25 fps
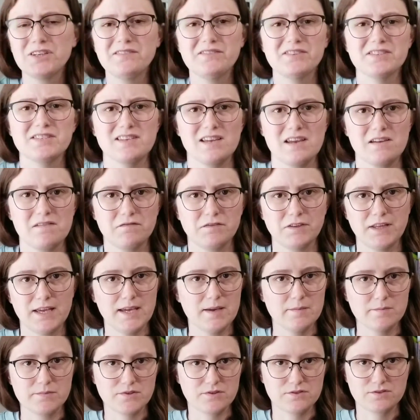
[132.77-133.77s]
it's like
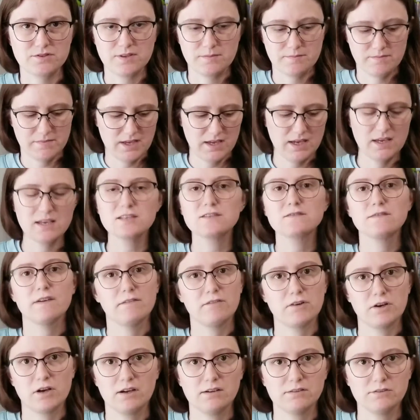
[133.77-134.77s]
flames or something. His
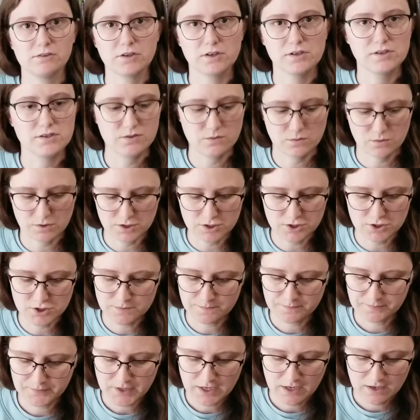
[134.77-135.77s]
favorite color is orange.
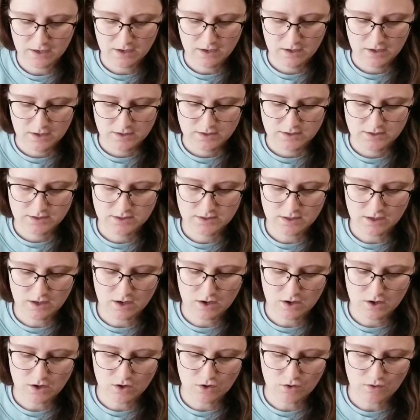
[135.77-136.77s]

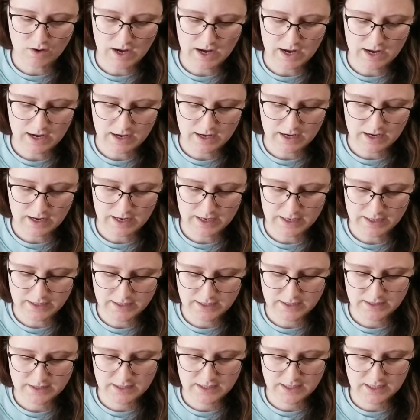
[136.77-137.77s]
So I
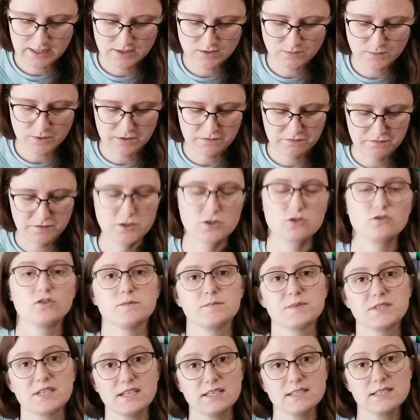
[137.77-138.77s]
knit these with a Fish
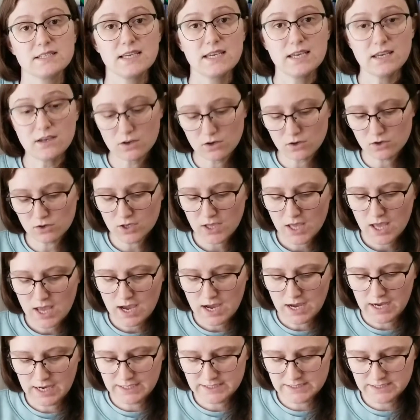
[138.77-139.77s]
Lips Kiss heel.
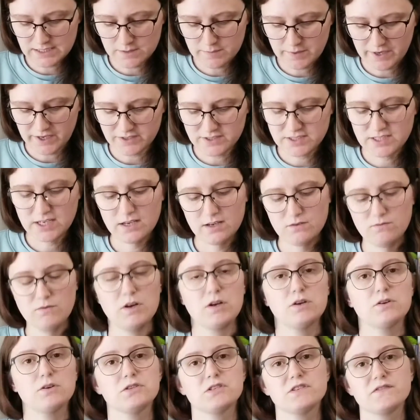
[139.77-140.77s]
I did about 10
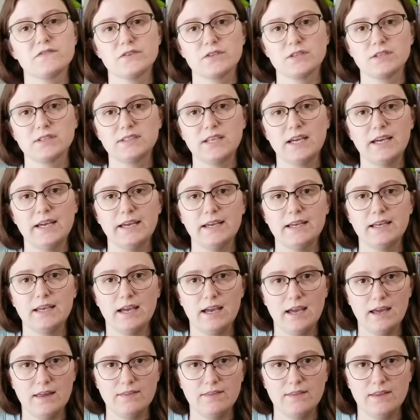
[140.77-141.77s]
rows for the leg
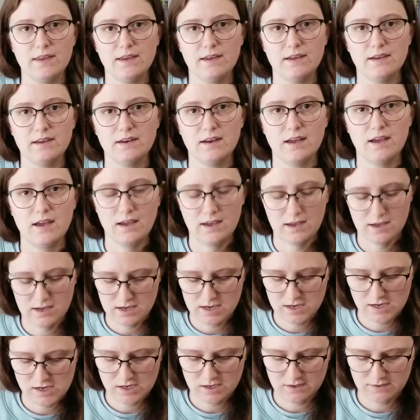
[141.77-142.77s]
and then
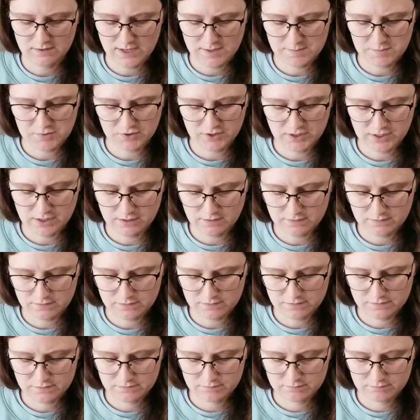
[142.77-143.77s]
I believe
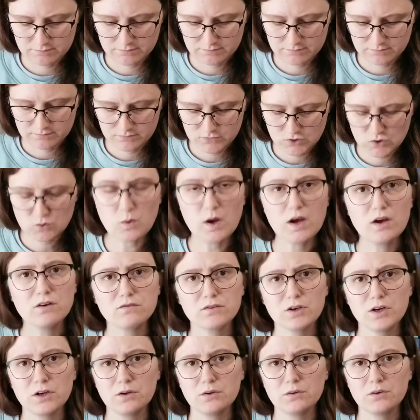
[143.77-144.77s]
12
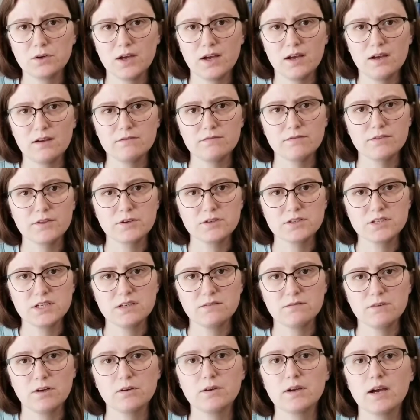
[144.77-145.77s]
row cuff, 13
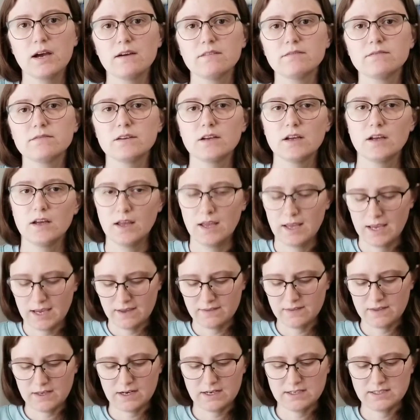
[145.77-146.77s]
row cuff.
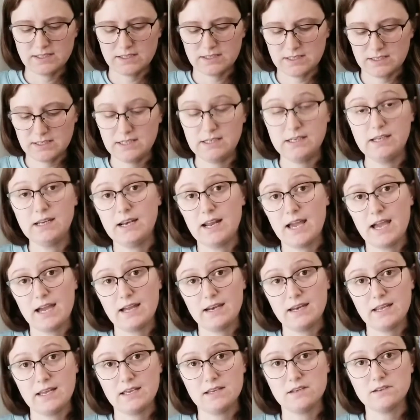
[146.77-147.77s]
And then I did the Knitty
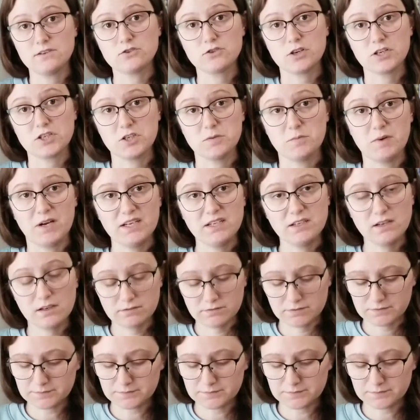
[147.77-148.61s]
Natty stretchy bind off